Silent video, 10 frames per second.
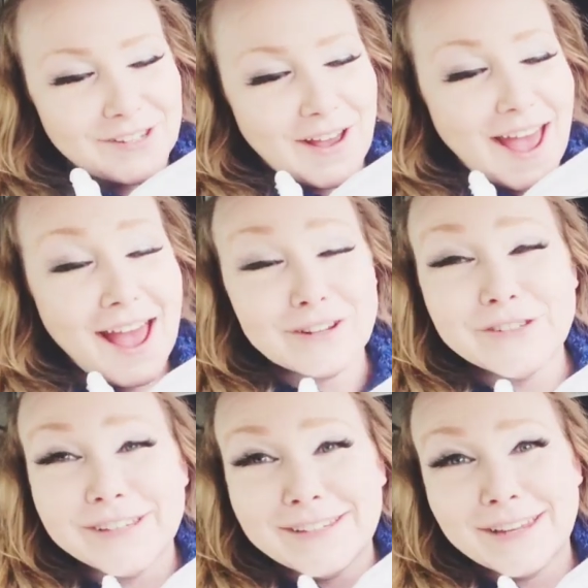So I
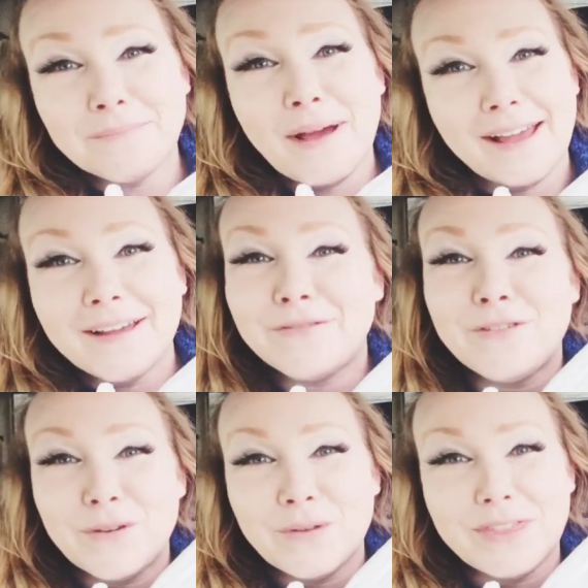actually did buy a
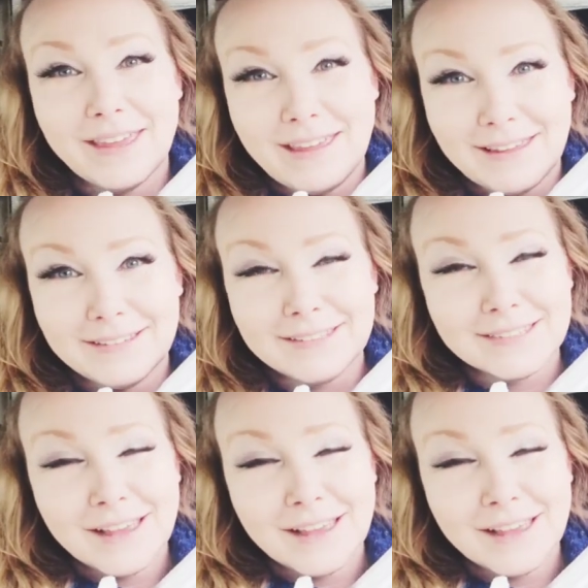few things